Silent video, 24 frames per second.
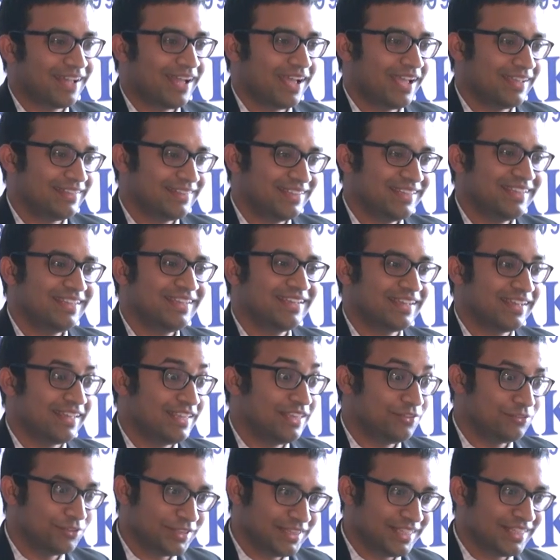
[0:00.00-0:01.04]
I think
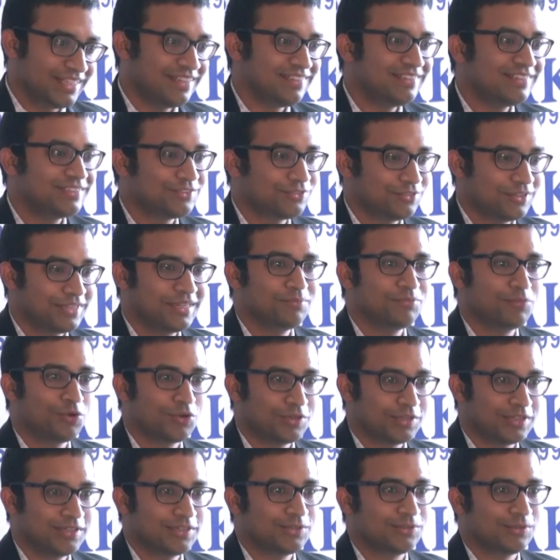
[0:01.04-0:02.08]
even there it's very
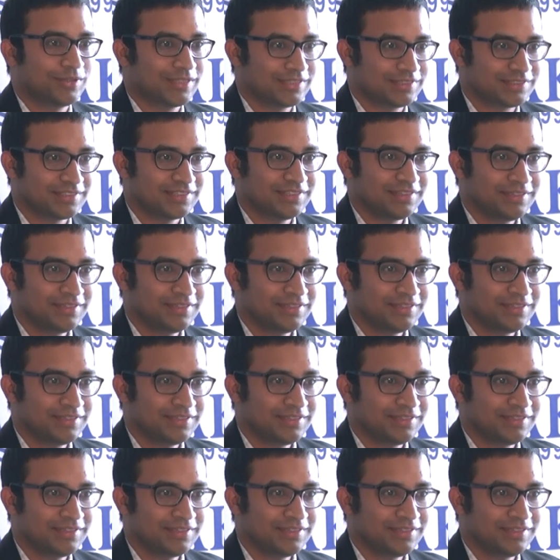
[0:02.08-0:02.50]
important to listen.